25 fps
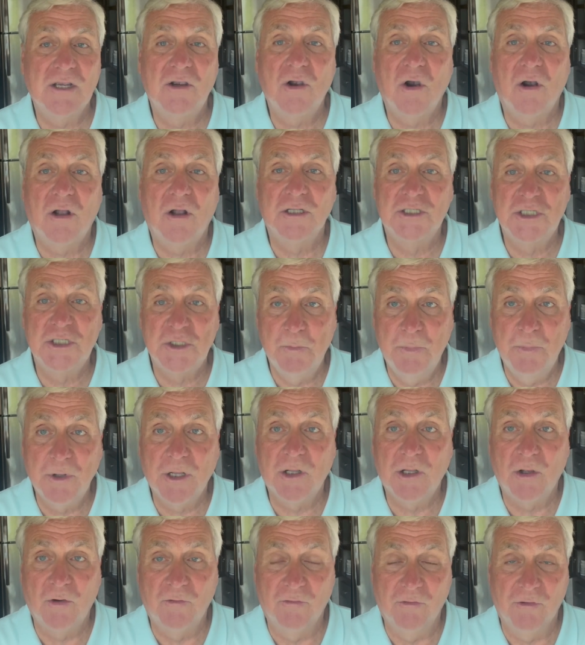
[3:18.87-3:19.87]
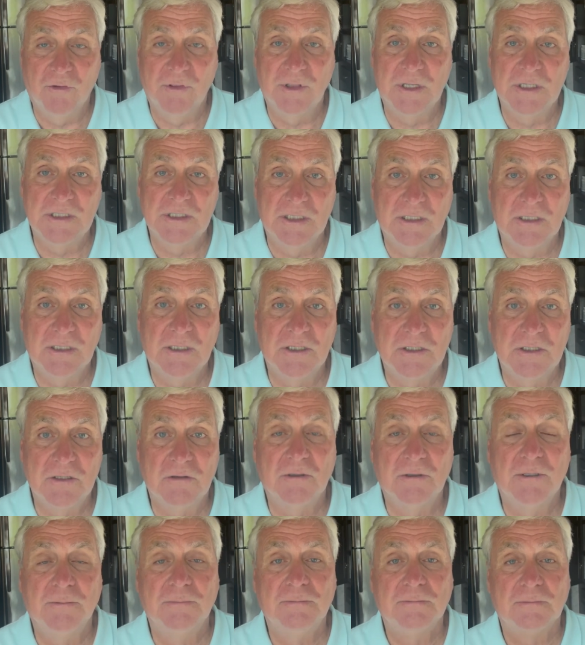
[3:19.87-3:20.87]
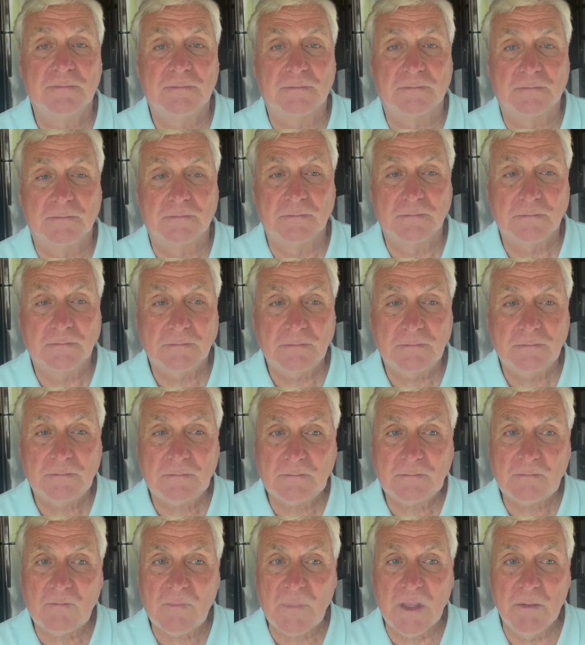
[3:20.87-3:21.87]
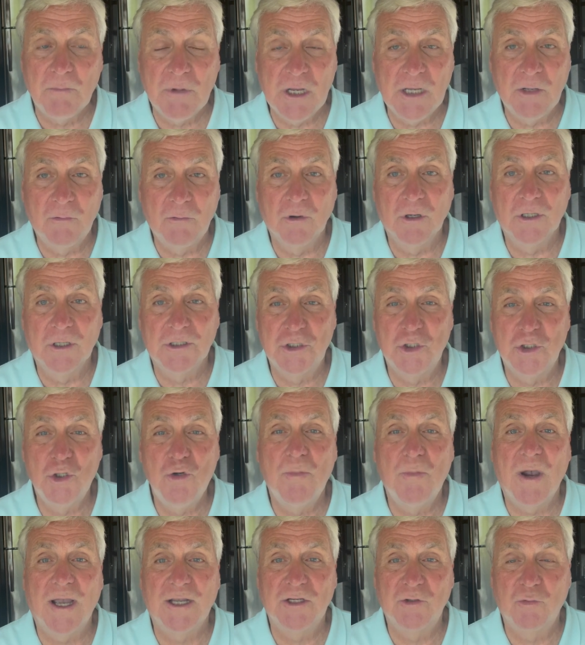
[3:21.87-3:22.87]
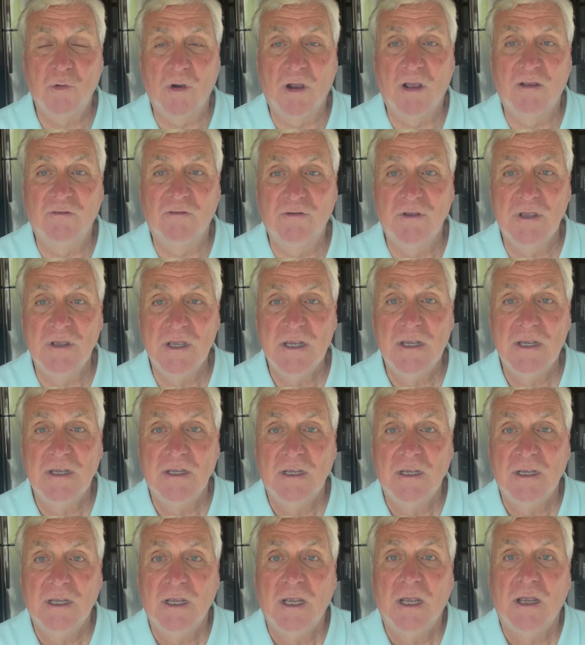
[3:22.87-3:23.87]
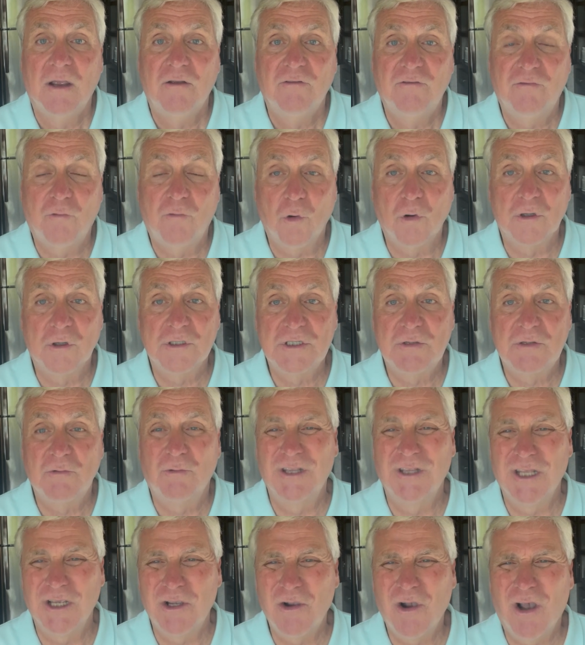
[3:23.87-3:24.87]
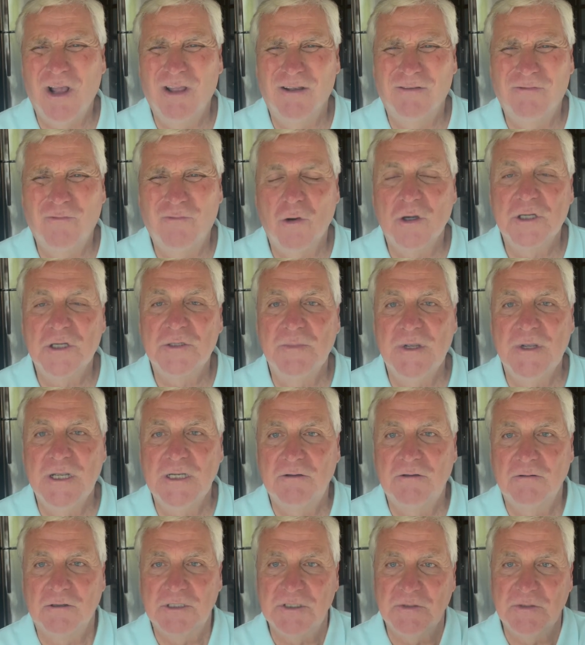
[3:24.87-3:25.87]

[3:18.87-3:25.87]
called spillover in this industry. Meaning we're a 2x12 force, what they call a force matrix.